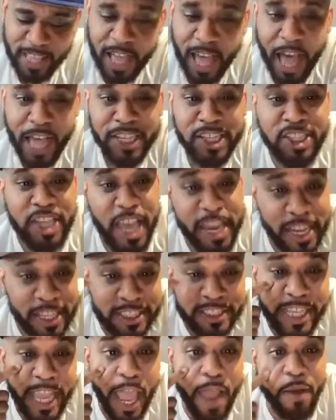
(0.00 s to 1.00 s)
I shed a
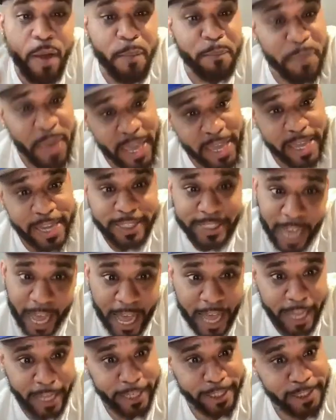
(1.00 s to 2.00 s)
tear when Biggie
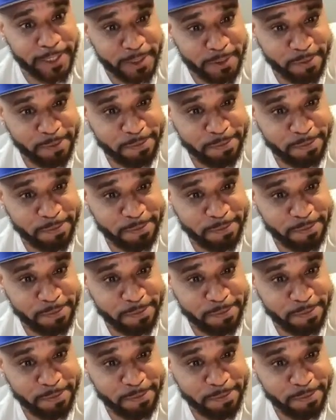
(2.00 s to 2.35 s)
died.